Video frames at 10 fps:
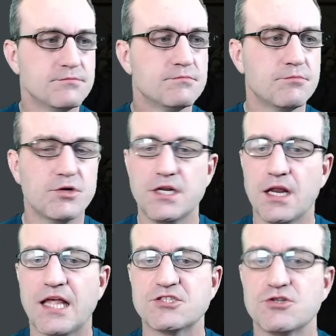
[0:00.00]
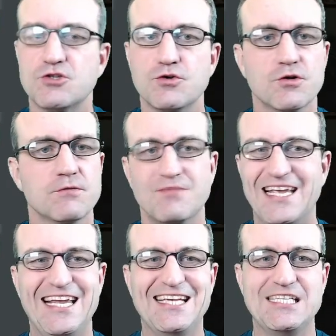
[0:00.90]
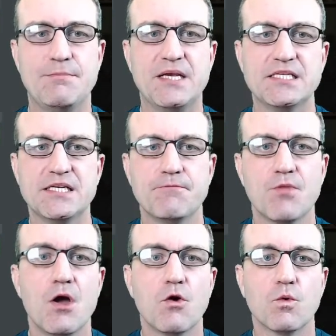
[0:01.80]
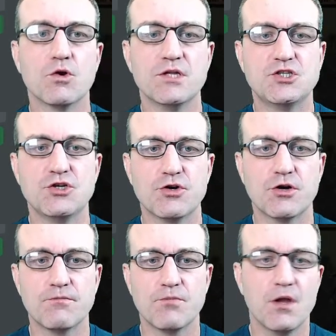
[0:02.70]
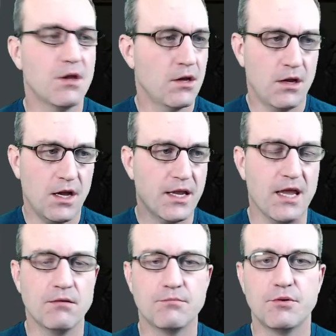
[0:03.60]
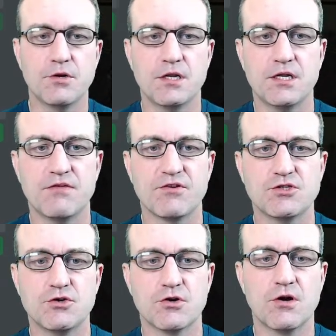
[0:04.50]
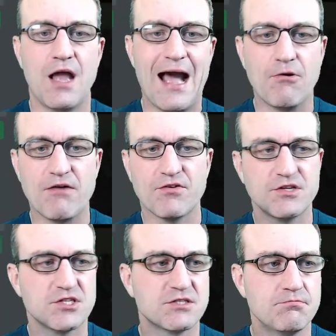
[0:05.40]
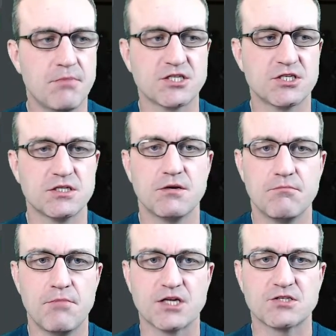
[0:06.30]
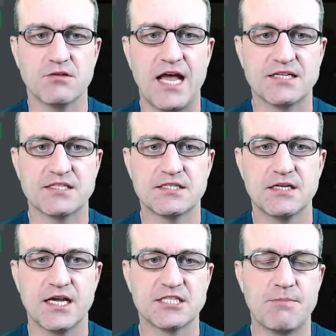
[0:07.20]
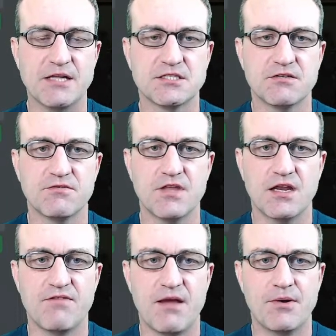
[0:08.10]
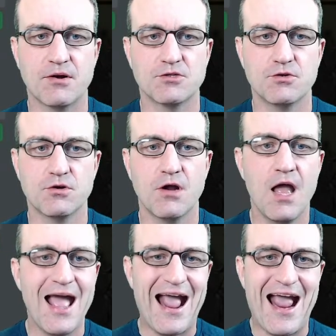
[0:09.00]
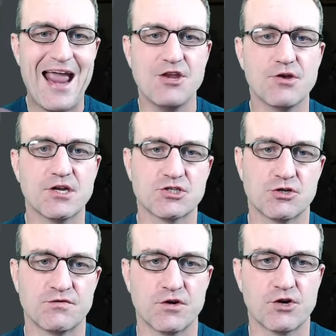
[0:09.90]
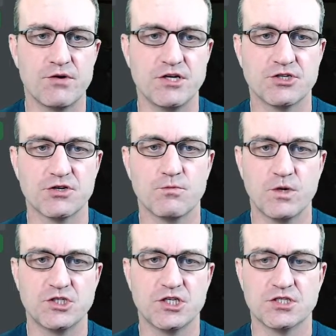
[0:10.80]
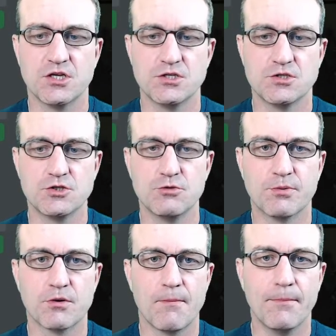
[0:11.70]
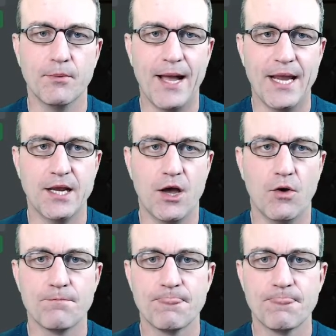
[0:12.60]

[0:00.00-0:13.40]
put in a lesser tutor. Easy peasy. Worldly Tutor. Again, put in a different tutor. However, this is much less expensive than a Vampiric Tutor, and you get to search for a creature, which is super bueno.